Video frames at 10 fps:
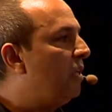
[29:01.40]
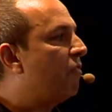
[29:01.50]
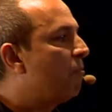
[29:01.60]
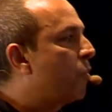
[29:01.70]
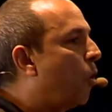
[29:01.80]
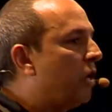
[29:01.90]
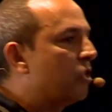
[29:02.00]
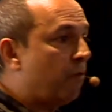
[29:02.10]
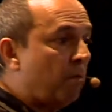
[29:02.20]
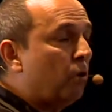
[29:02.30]
different programs
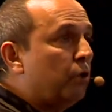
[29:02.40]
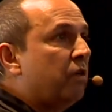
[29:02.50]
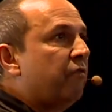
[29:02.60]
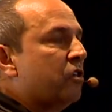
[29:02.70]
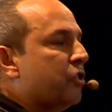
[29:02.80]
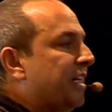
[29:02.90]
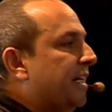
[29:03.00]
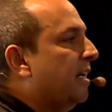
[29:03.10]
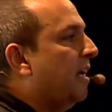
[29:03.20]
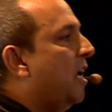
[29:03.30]
from our university,